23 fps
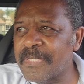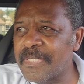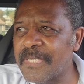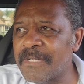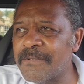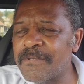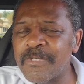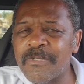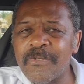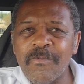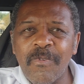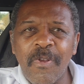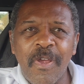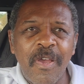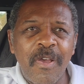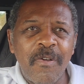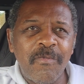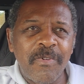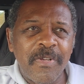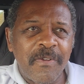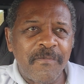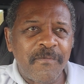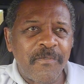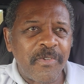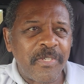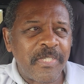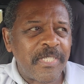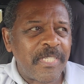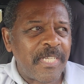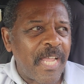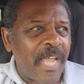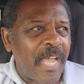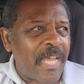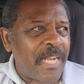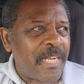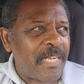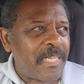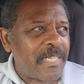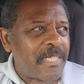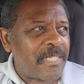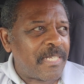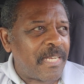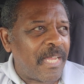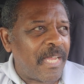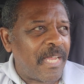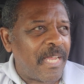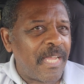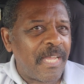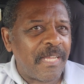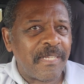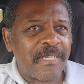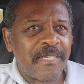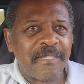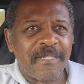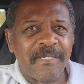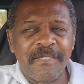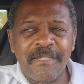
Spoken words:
It was wrong when I first got it. I had